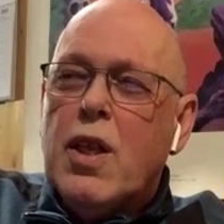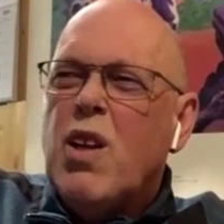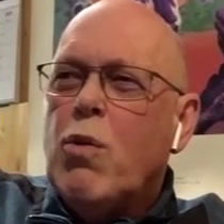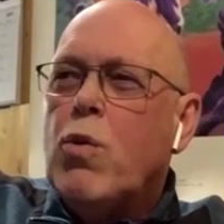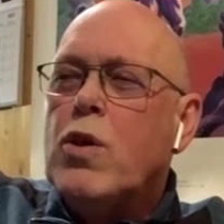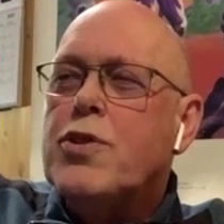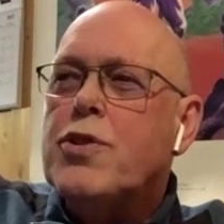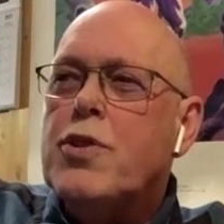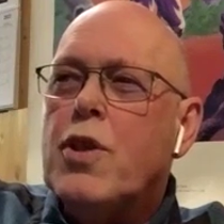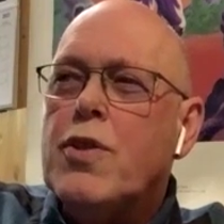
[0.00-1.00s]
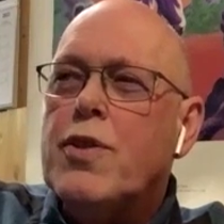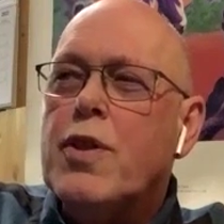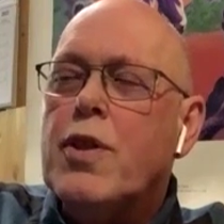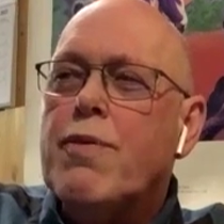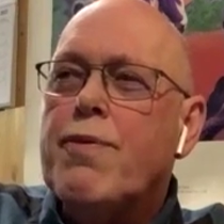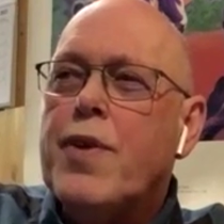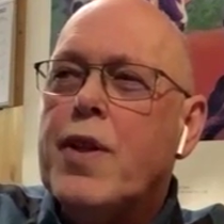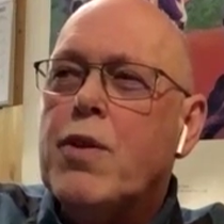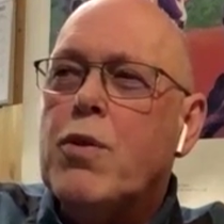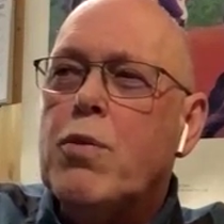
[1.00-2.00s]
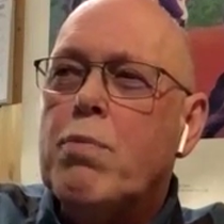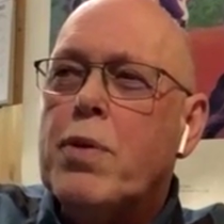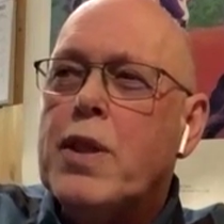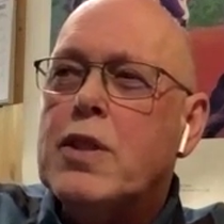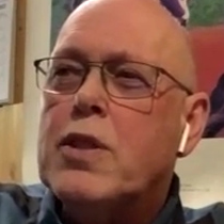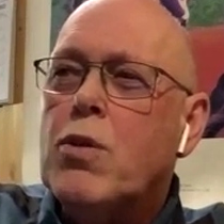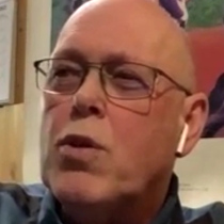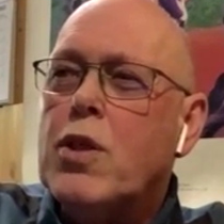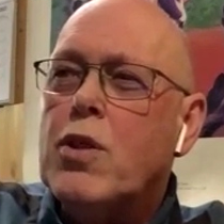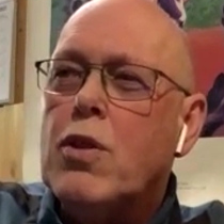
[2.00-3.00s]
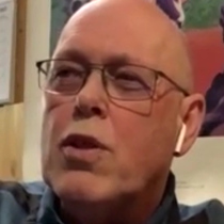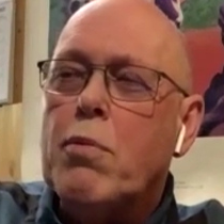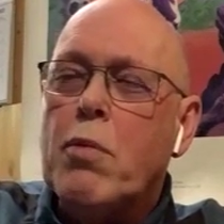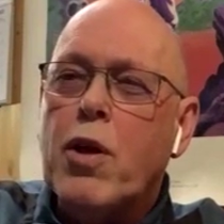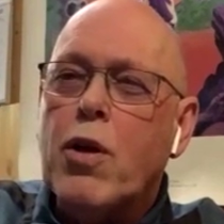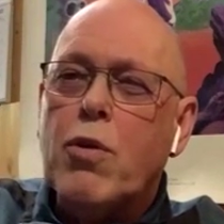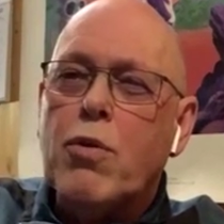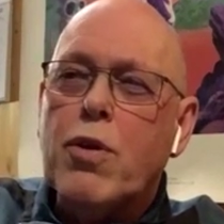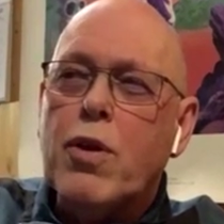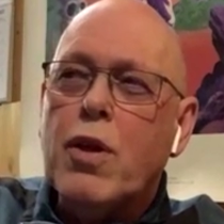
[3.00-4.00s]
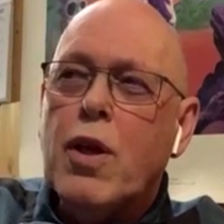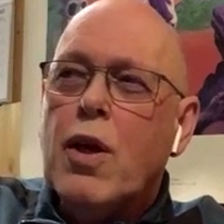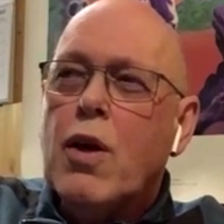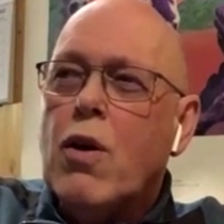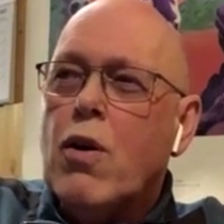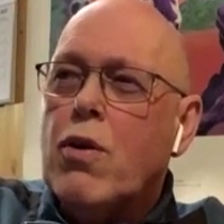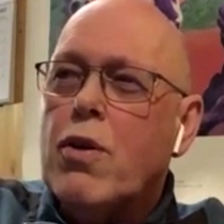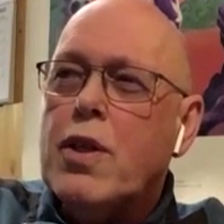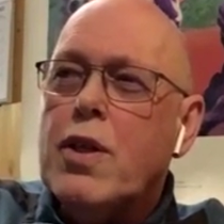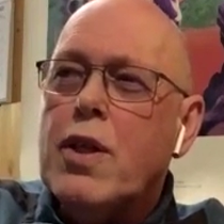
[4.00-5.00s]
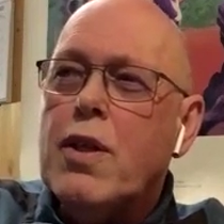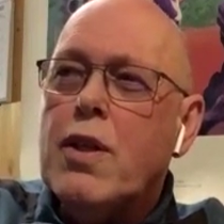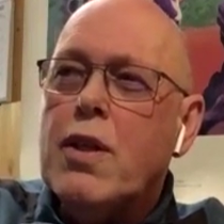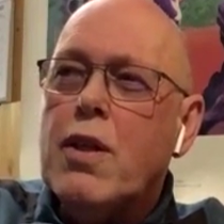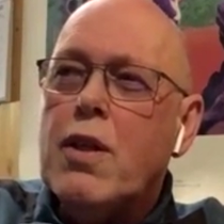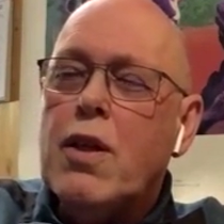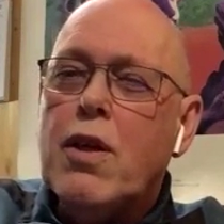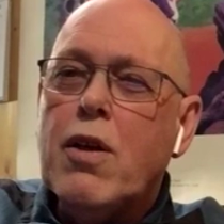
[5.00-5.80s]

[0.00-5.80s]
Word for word: there was none uh, fit to print, so I told him I could uh, color it in, uh,